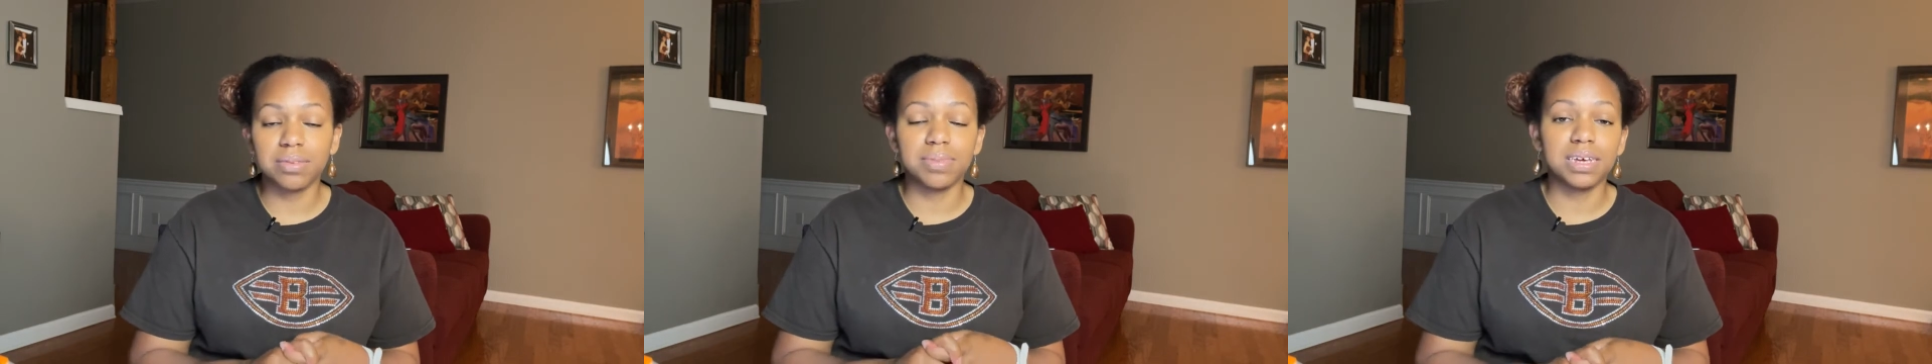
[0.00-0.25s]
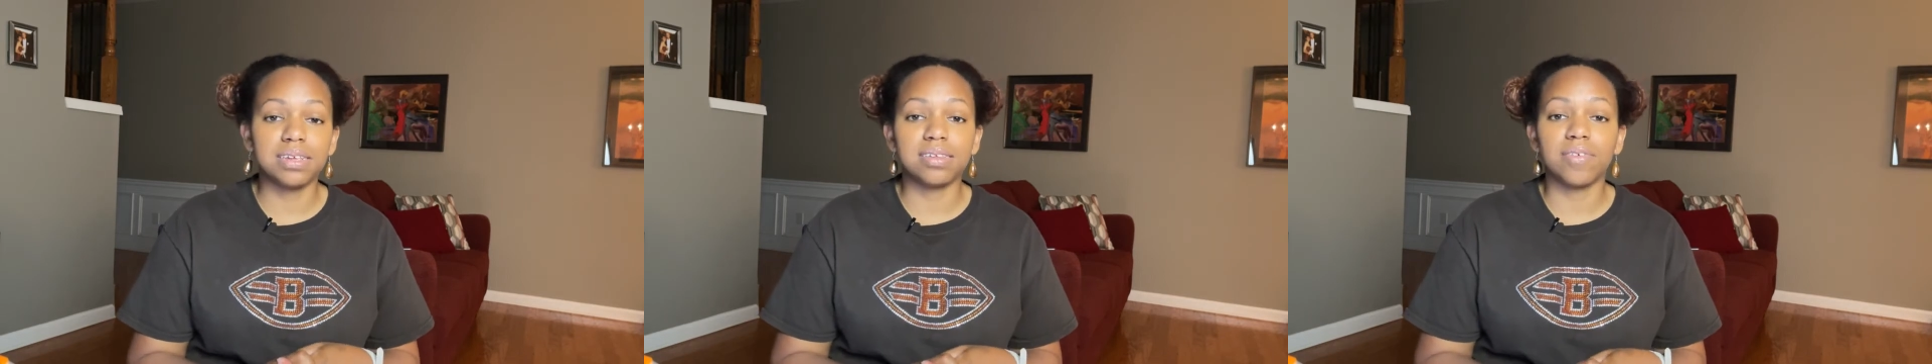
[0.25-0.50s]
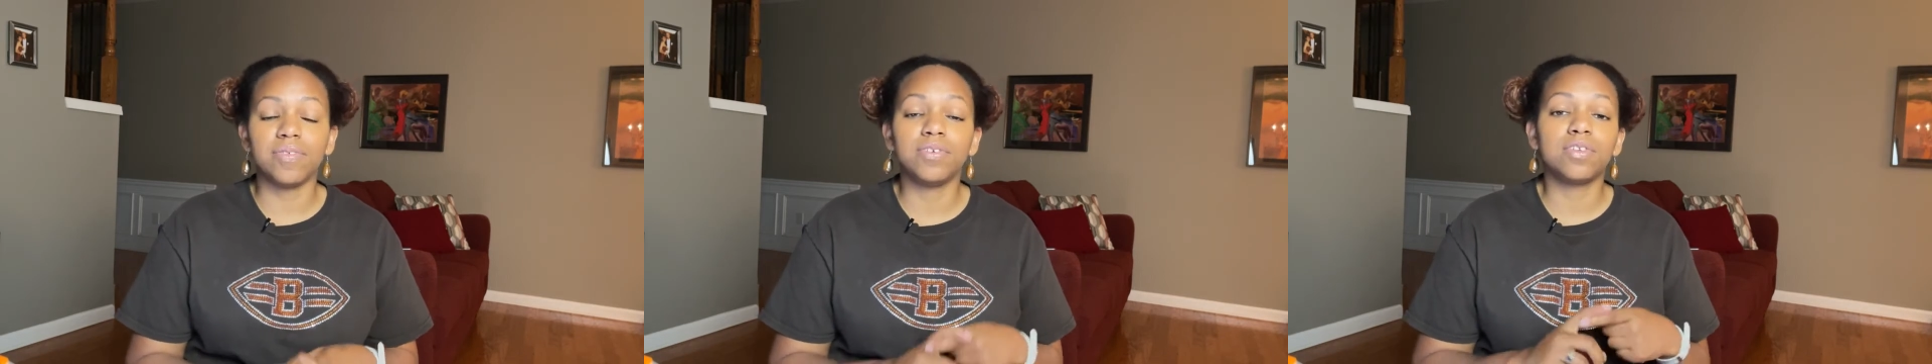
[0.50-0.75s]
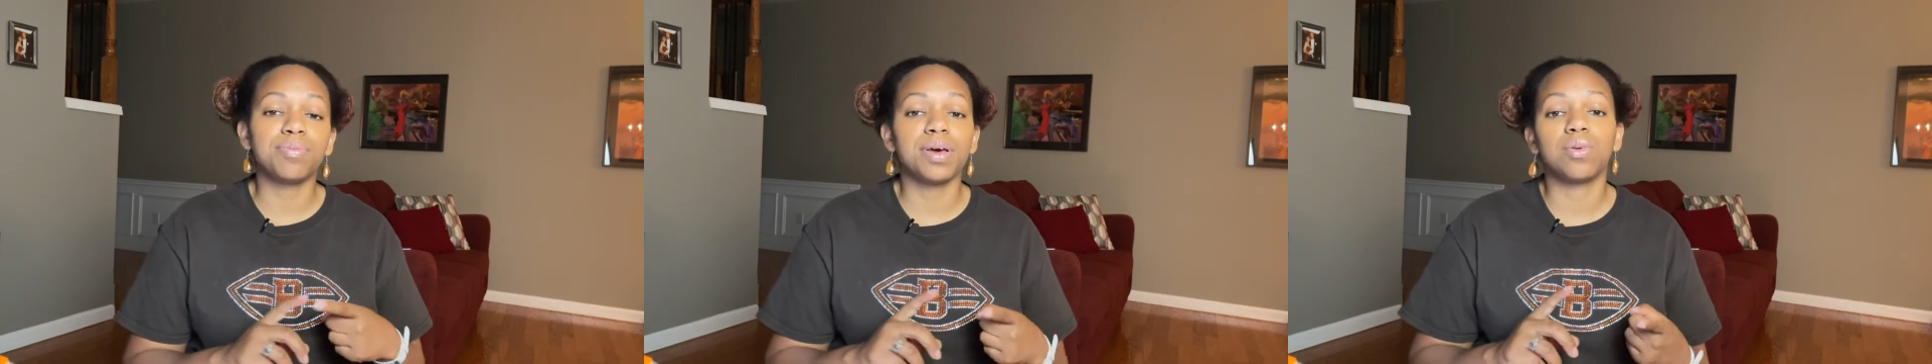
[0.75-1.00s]
means if you
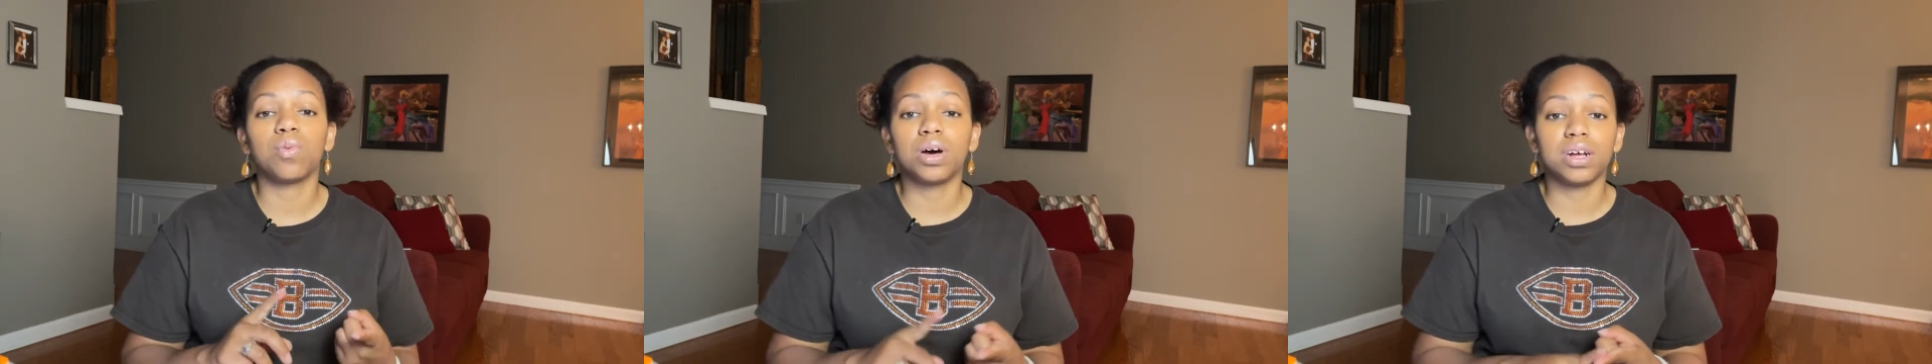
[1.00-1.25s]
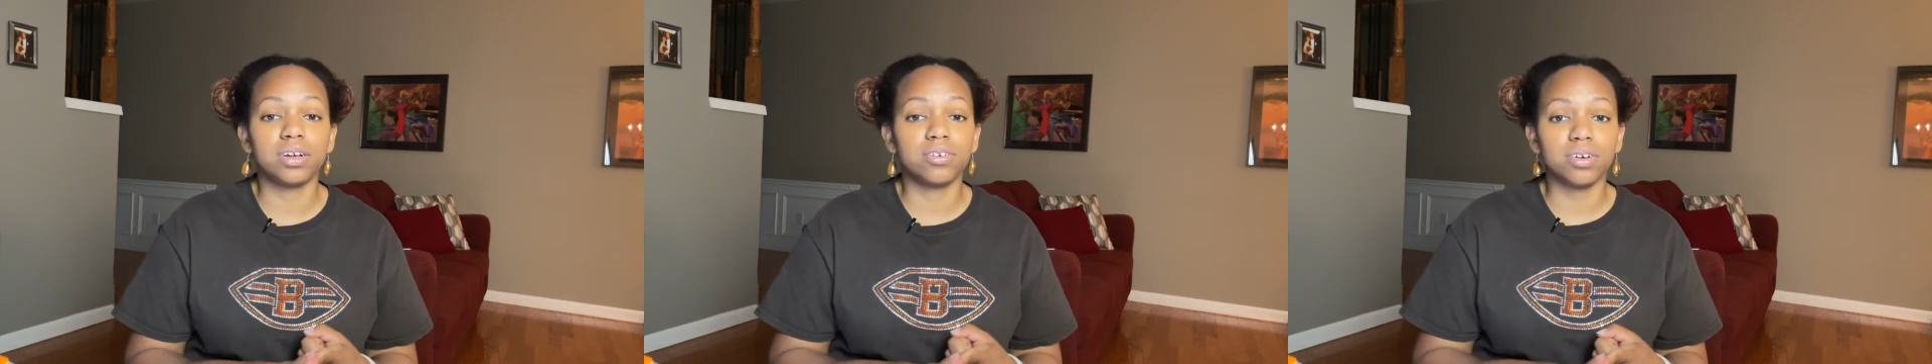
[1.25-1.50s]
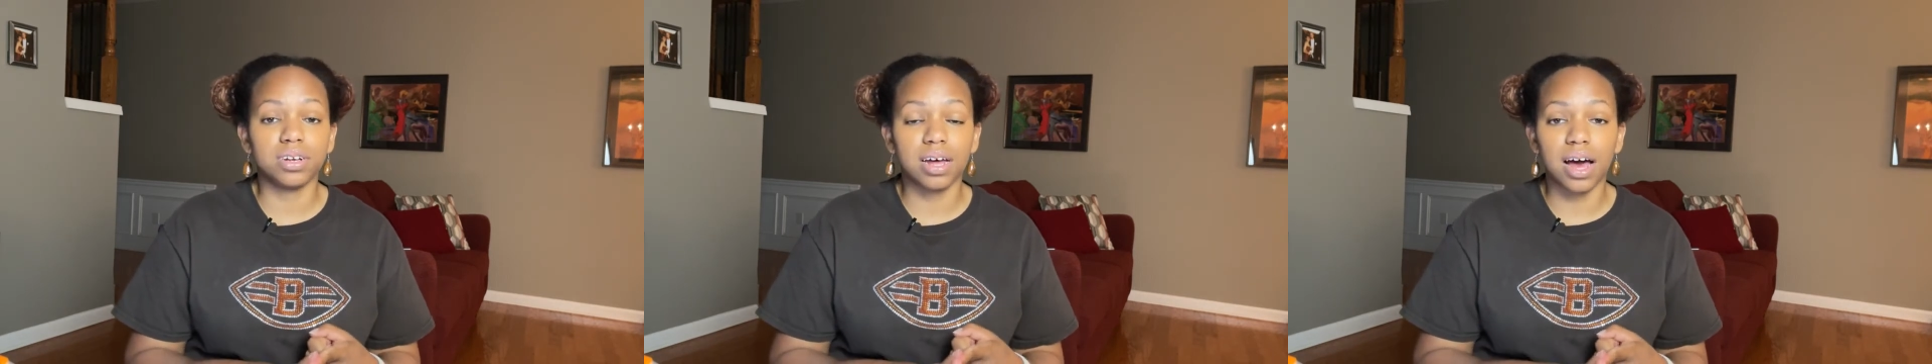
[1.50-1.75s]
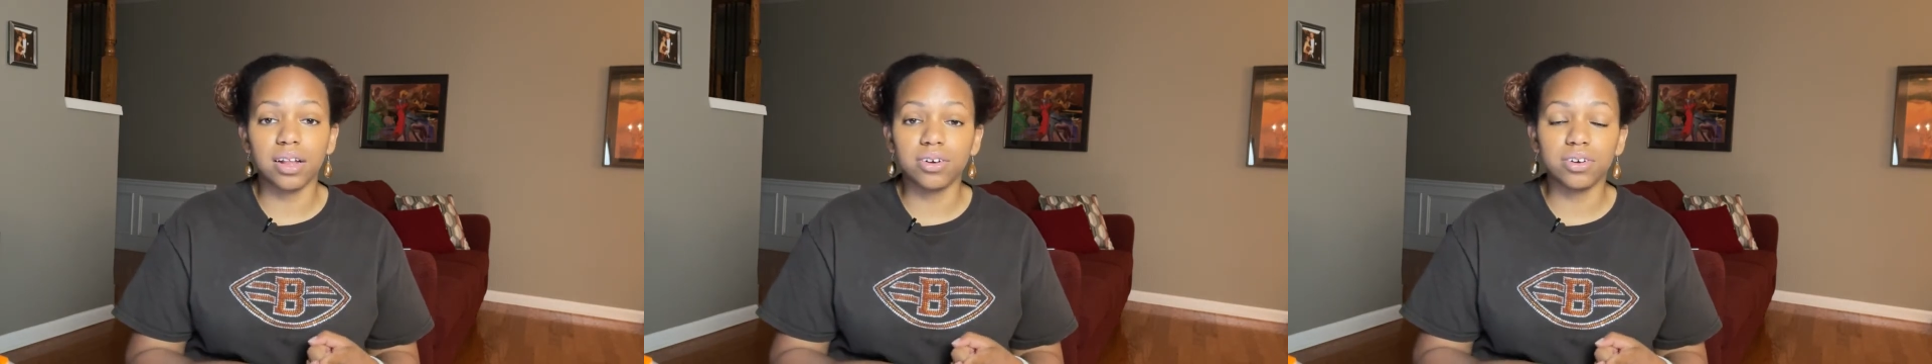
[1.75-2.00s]
spend
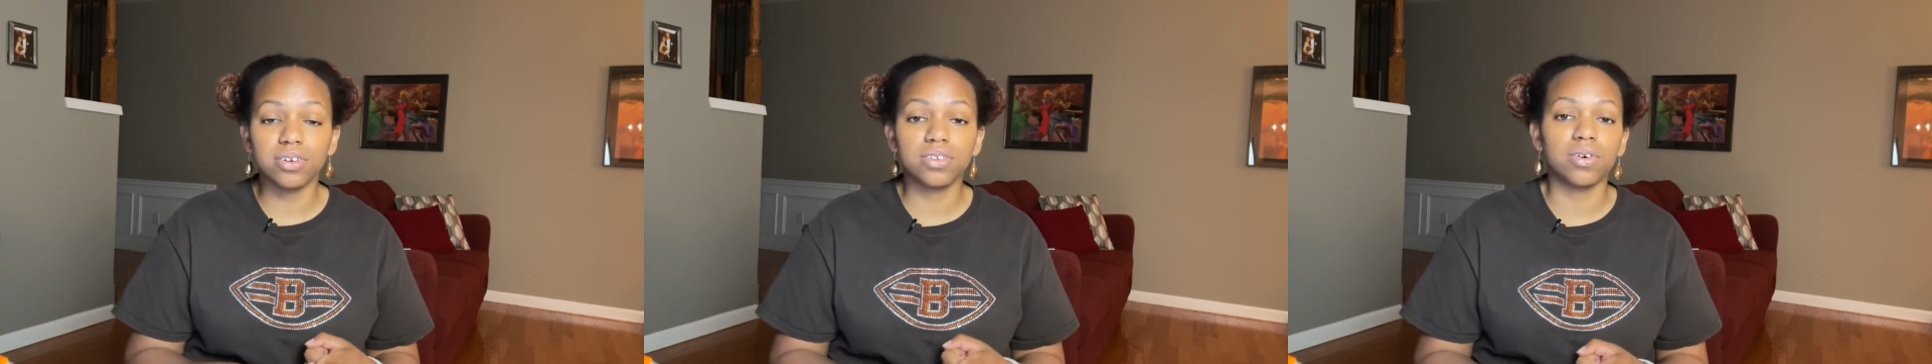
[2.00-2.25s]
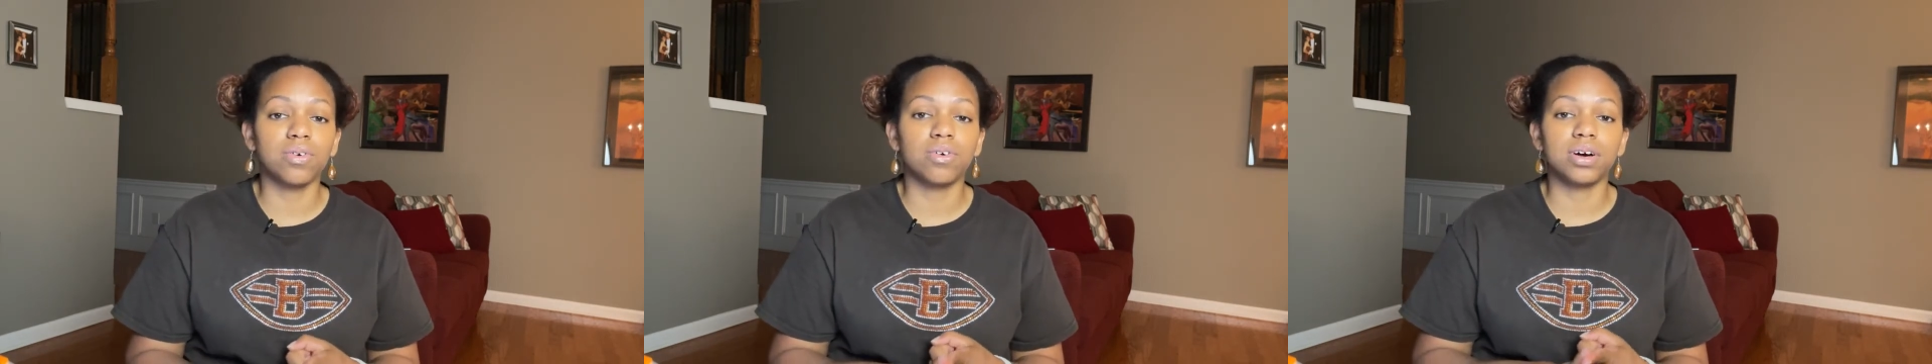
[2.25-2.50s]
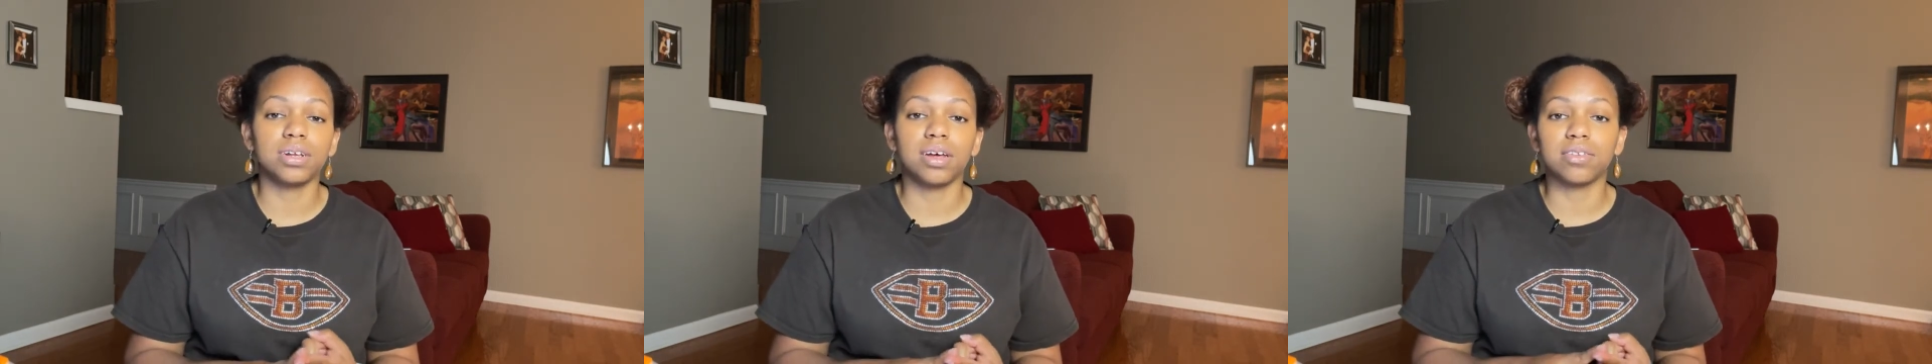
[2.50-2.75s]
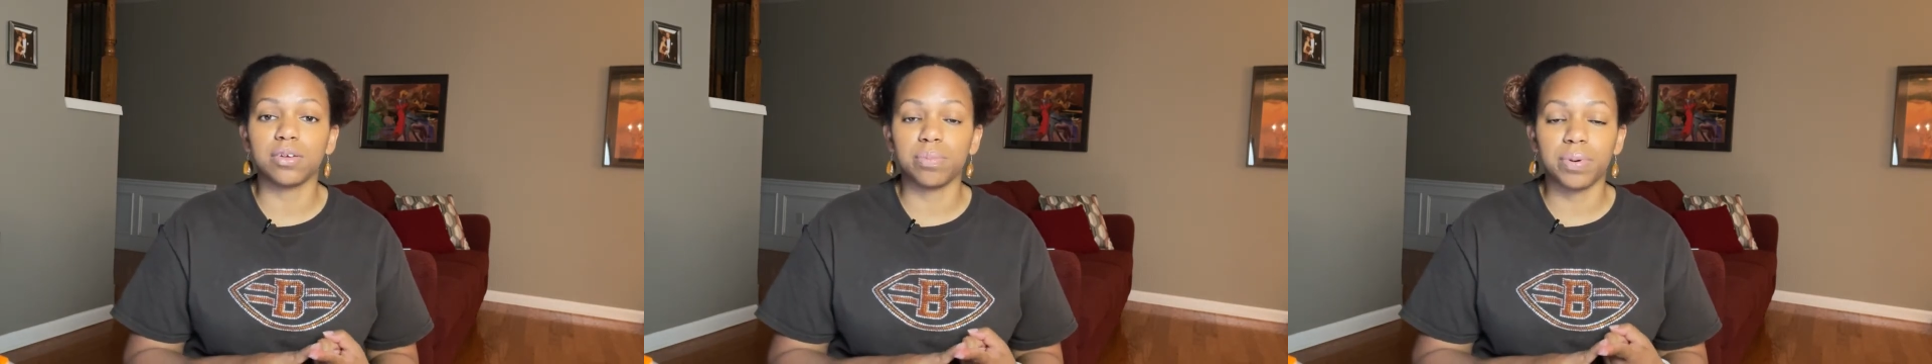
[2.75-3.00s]
$100 on
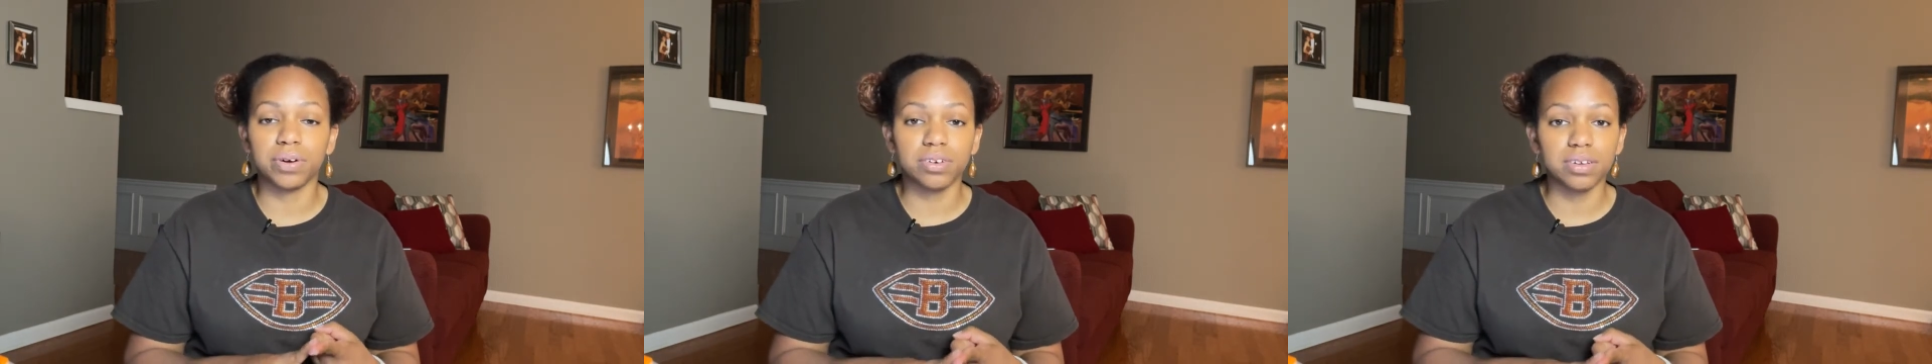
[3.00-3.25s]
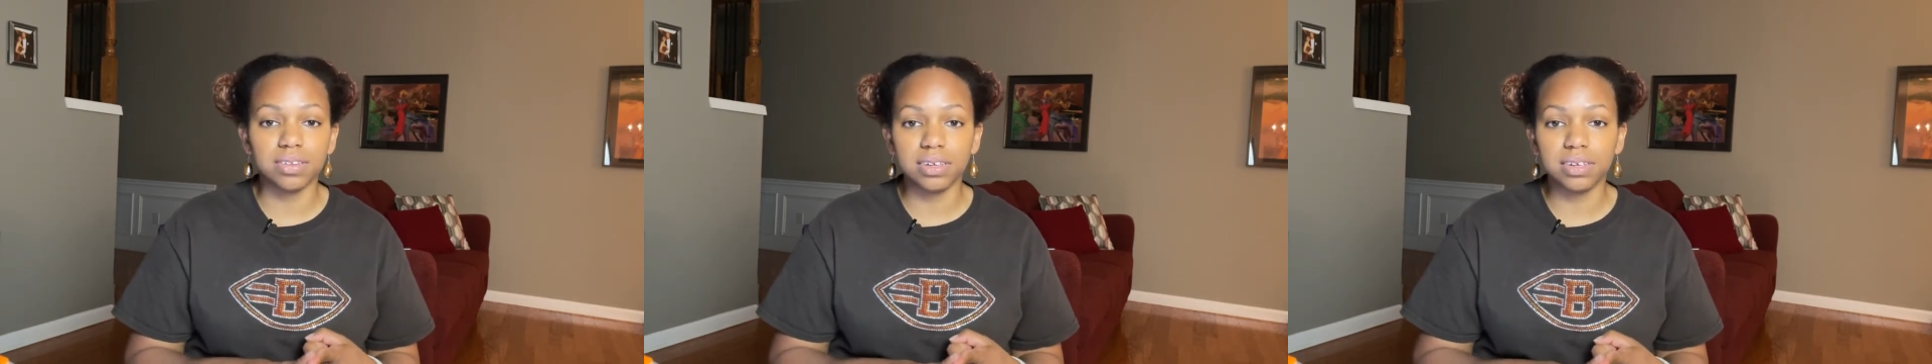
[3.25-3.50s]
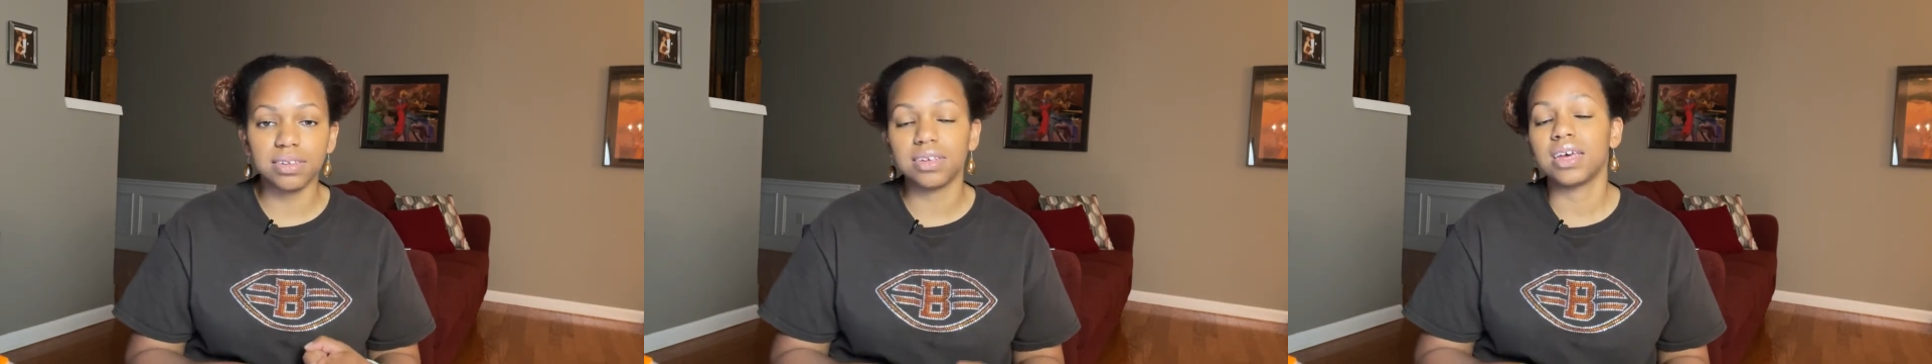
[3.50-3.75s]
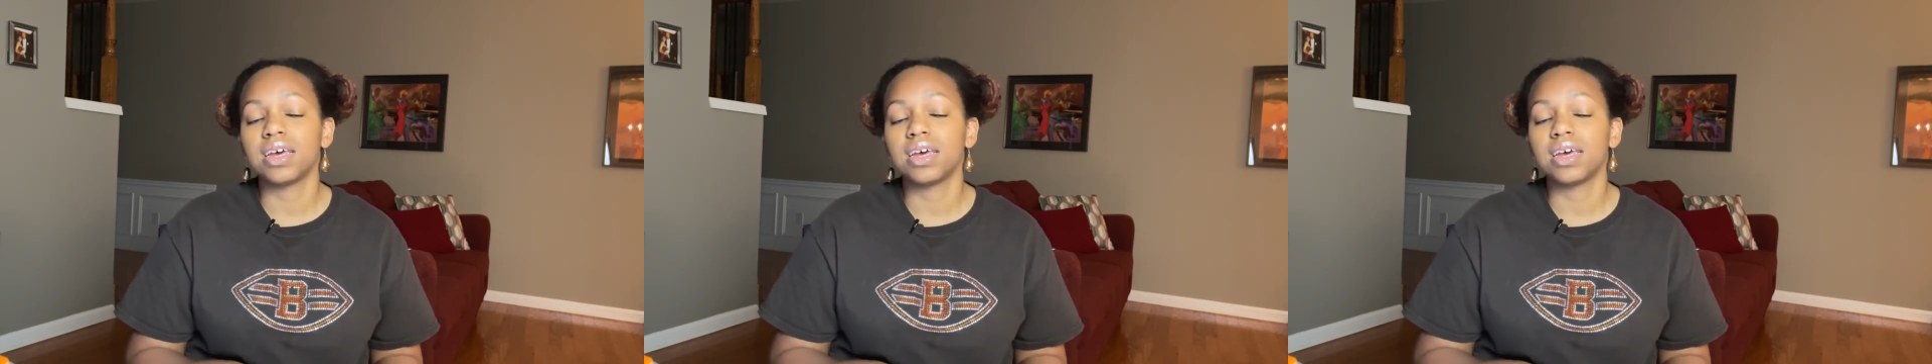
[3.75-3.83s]
Delta purchases,